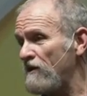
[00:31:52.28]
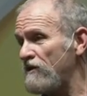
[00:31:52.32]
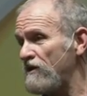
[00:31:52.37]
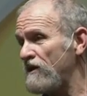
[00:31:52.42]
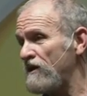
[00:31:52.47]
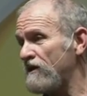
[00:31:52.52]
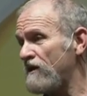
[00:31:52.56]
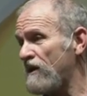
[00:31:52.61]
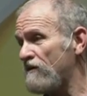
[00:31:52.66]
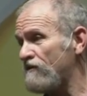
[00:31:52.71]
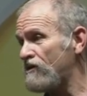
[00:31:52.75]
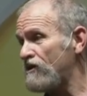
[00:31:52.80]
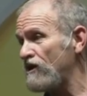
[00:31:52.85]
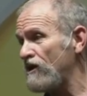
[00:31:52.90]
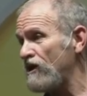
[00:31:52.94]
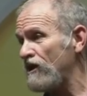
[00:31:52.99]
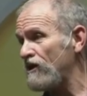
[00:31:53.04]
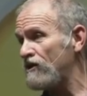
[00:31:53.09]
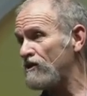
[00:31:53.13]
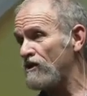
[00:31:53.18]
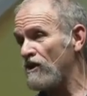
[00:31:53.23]
And this
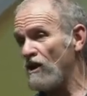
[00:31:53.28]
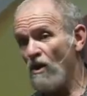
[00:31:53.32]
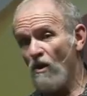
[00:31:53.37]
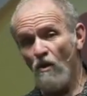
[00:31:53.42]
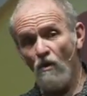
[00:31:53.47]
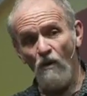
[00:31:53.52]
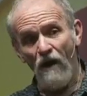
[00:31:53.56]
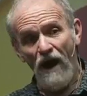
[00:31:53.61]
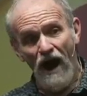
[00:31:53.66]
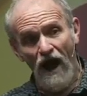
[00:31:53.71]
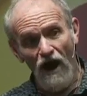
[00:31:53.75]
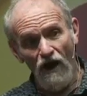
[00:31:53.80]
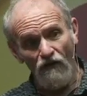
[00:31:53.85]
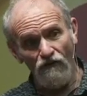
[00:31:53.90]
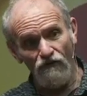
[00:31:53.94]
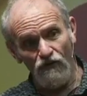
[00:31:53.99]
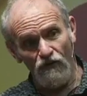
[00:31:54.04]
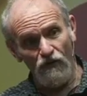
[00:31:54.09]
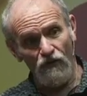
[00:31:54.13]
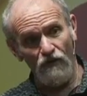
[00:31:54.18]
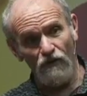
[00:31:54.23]
culture,
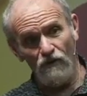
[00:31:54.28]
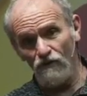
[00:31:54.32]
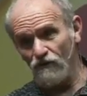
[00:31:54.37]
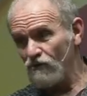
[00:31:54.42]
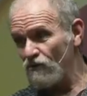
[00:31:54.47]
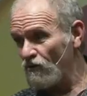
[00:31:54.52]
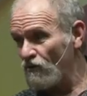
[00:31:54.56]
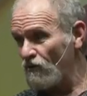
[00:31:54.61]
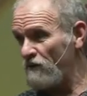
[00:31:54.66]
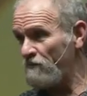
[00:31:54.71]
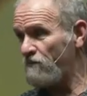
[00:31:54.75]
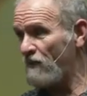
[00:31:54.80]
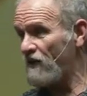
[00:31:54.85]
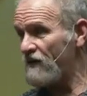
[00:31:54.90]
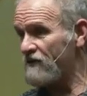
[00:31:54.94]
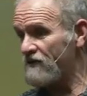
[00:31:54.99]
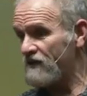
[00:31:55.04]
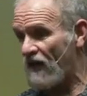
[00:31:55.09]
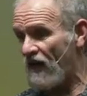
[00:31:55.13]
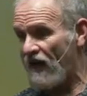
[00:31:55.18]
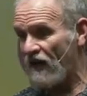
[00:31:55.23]
they had a, a
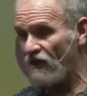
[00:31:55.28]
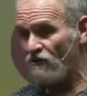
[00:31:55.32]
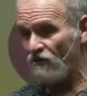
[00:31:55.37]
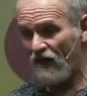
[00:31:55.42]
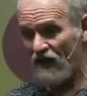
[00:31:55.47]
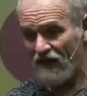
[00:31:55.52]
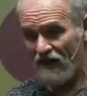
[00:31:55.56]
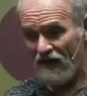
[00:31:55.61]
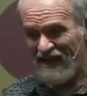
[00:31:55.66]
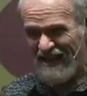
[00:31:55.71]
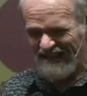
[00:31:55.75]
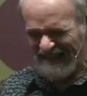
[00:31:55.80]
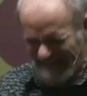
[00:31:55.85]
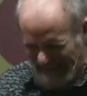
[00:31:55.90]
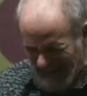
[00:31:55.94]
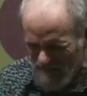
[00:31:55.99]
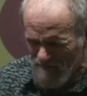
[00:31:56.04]
culture of uh,